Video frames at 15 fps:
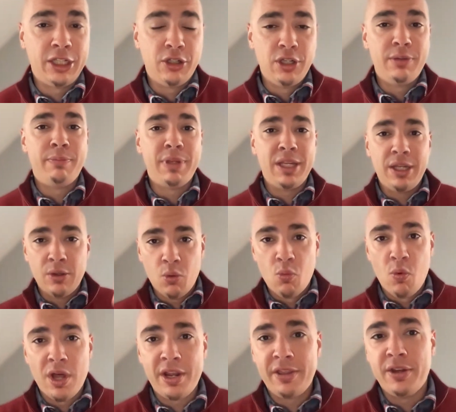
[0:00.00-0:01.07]
could be
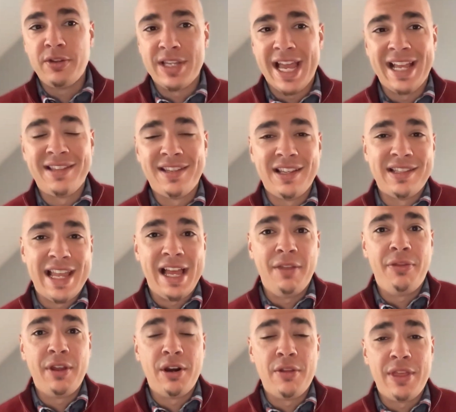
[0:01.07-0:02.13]
one of those assets
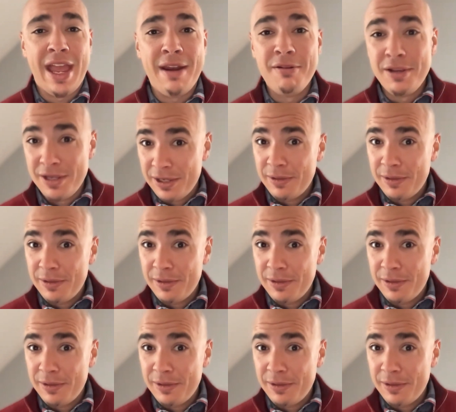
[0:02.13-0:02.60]
out there that